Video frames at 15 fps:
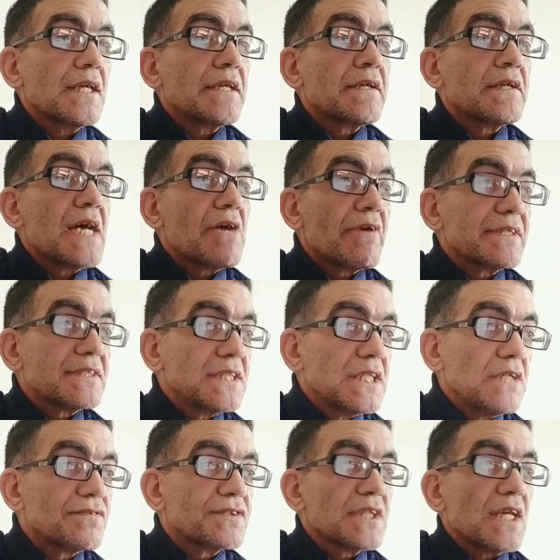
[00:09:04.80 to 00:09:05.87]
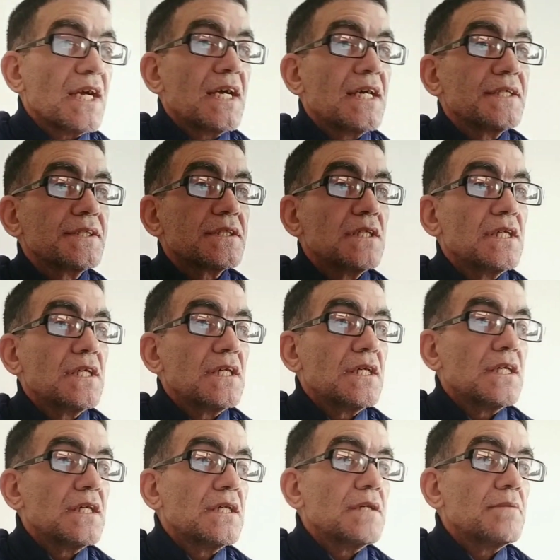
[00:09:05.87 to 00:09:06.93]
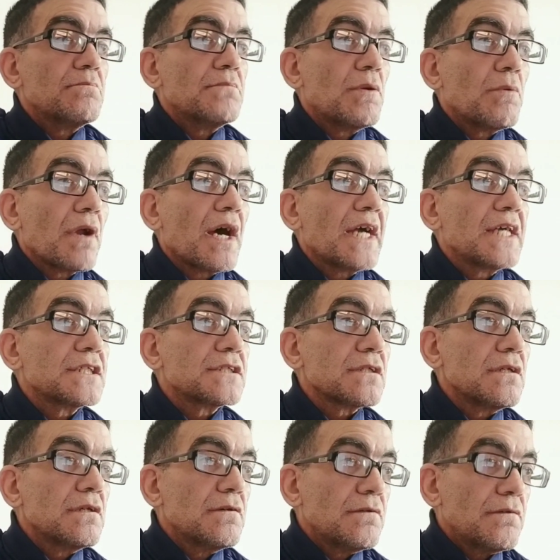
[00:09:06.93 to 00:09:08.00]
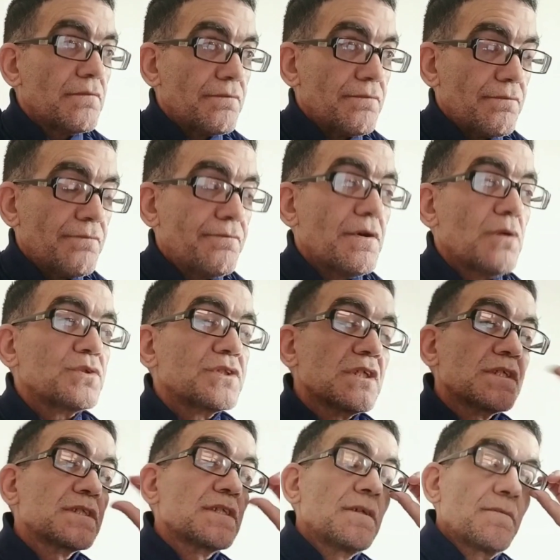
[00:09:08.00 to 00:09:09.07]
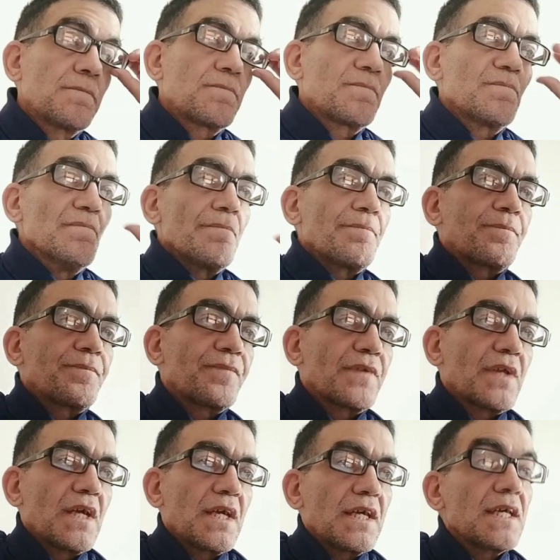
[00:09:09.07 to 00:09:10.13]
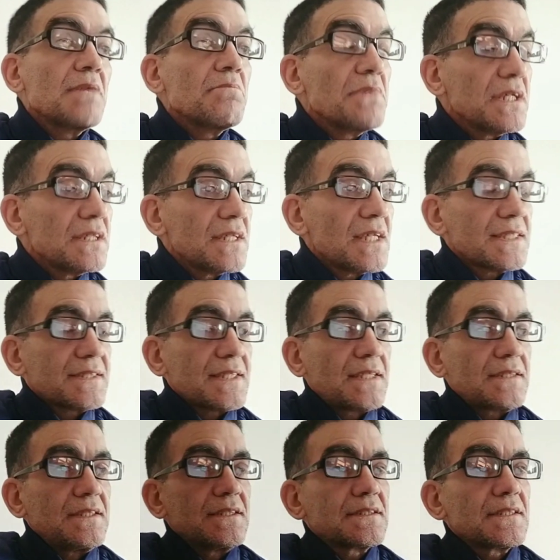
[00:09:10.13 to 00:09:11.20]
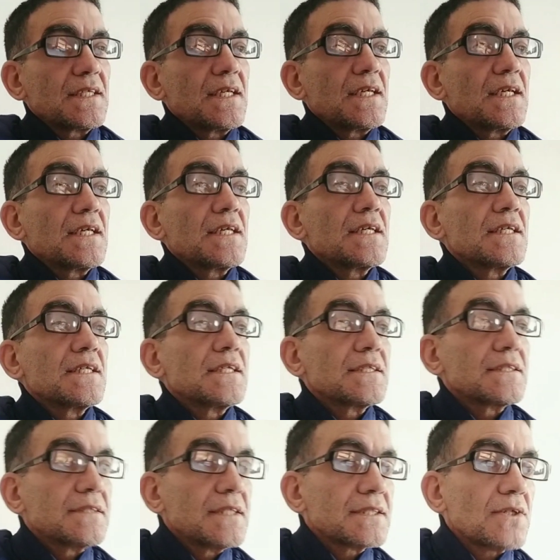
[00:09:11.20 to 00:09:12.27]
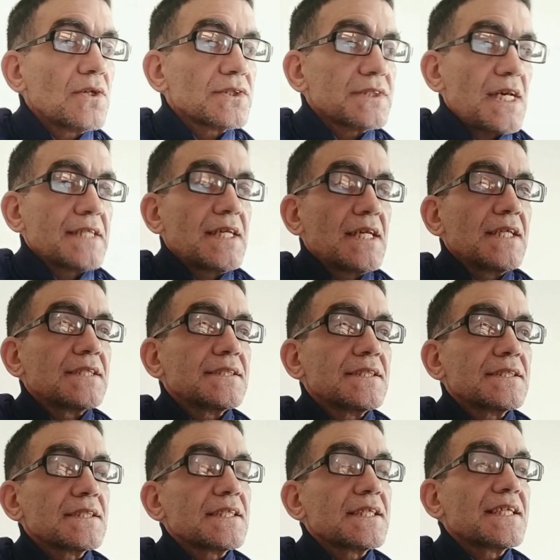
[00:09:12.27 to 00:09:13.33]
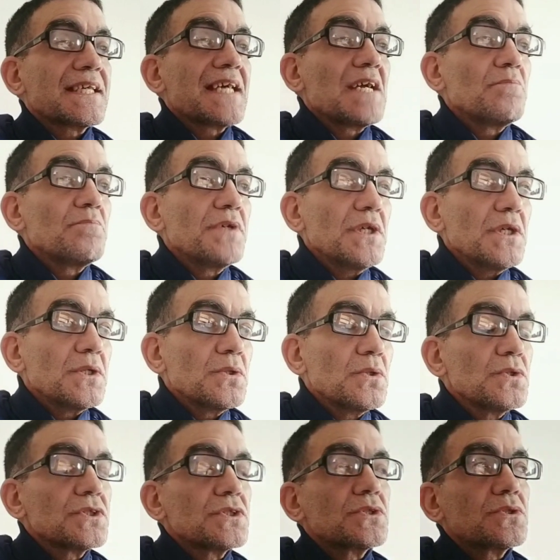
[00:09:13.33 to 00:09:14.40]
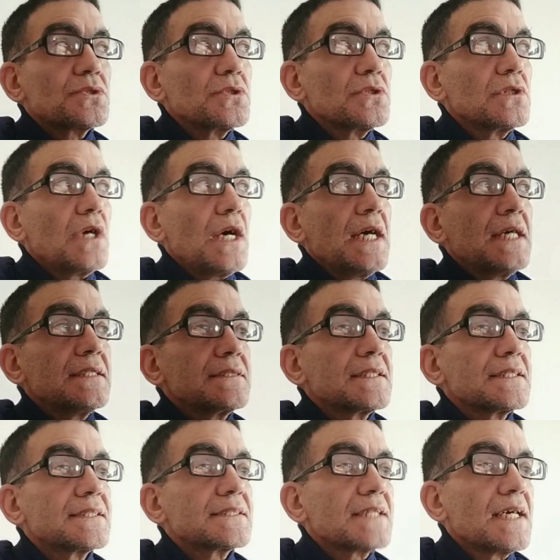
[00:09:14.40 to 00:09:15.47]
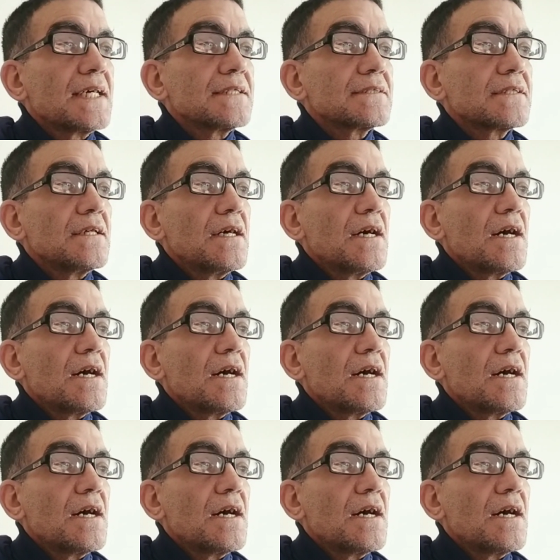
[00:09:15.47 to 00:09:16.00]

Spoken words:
narratives, and mobilize voters. In media studies, discourse analysis can be used to understand